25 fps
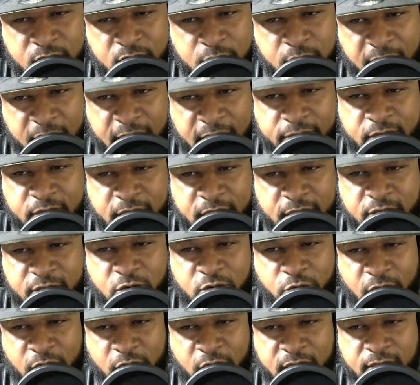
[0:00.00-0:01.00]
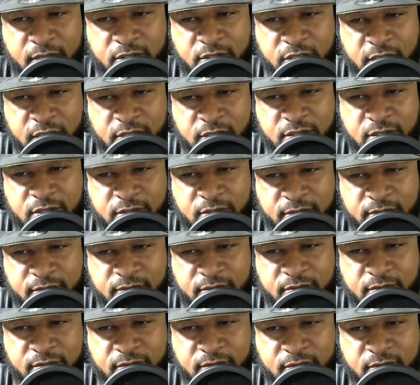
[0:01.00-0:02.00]
But I think you're right, Jason.
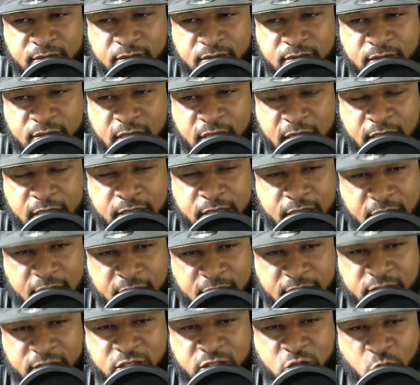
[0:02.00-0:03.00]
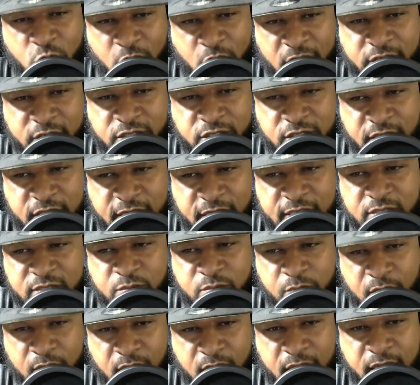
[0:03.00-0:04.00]
It does squash Dez
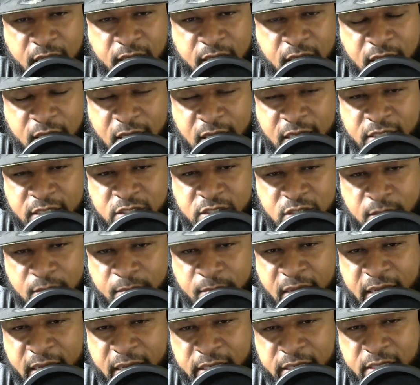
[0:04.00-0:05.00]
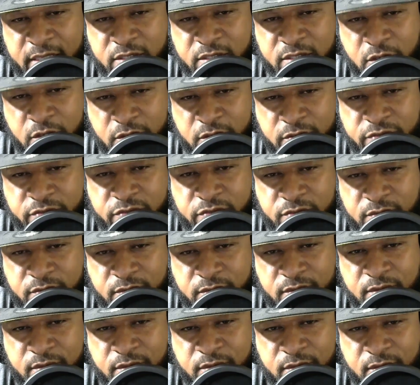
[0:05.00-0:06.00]
Bryant unless somebody gets hurt.
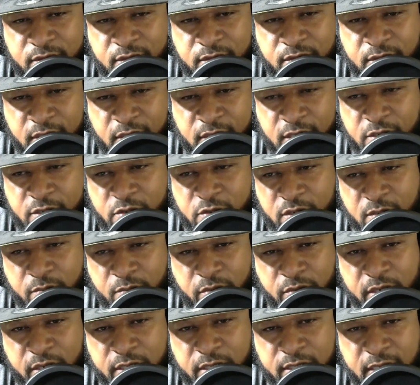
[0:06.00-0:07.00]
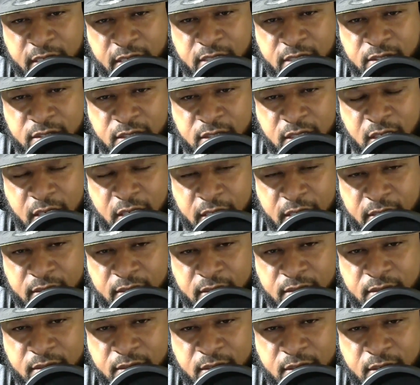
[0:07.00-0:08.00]
Then you can bring Dez in later.
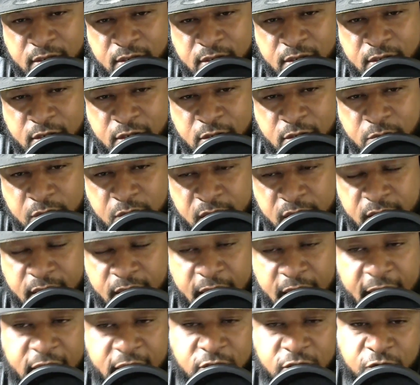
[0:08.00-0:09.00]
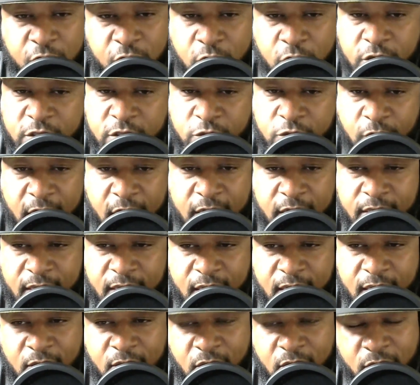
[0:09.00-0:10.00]
But as far as right
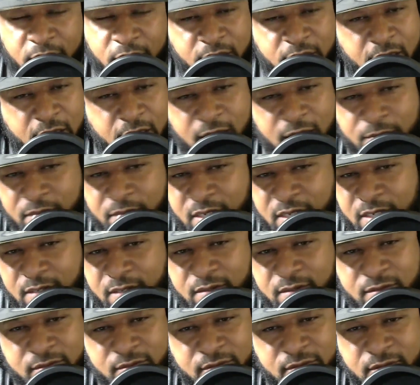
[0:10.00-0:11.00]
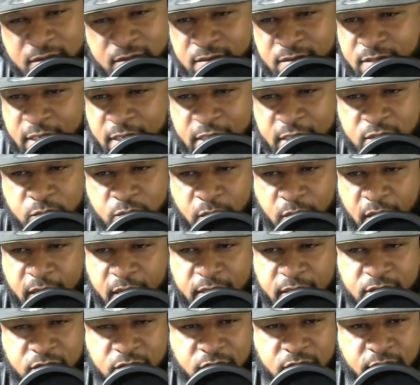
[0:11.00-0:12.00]
now, oh, yeah, man. Dez
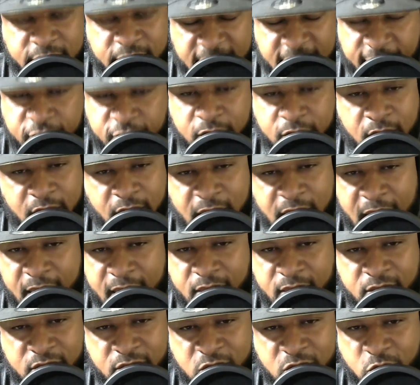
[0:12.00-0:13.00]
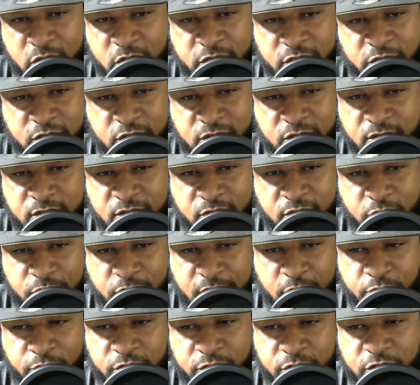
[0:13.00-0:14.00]
Bryant is definitely out of the question. You
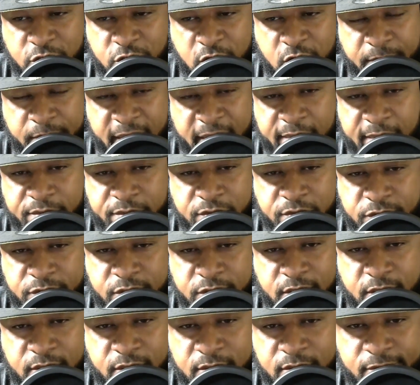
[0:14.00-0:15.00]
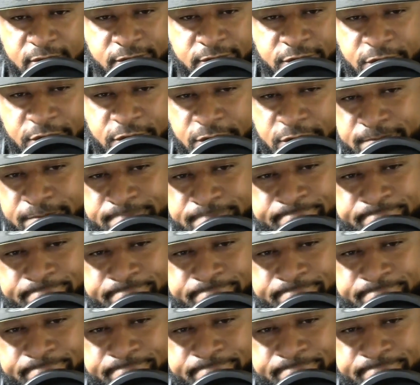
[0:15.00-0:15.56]
get Rishard Matthews here. So